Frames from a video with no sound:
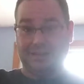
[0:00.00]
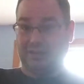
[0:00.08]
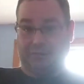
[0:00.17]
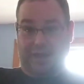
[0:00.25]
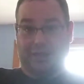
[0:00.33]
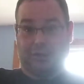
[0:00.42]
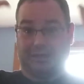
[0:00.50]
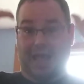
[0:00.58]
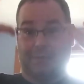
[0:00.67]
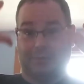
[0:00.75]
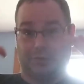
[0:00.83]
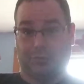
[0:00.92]
His van looked
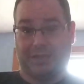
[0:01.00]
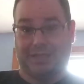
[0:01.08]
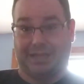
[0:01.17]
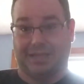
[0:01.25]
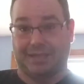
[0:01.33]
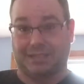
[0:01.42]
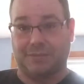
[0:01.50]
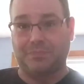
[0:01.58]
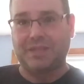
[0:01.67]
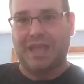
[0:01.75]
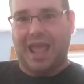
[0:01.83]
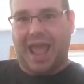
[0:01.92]
absolutely ridiculous.
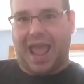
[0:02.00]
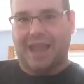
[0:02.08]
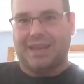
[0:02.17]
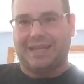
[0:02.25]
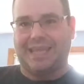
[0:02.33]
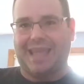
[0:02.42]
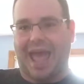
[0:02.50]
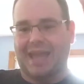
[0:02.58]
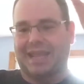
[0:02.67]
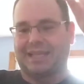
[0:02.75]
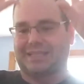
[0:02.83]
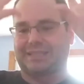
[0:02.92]
And then he had
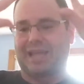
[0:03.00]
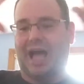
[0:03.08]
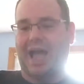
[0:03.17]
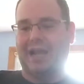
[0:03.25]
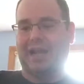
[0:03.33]
a sign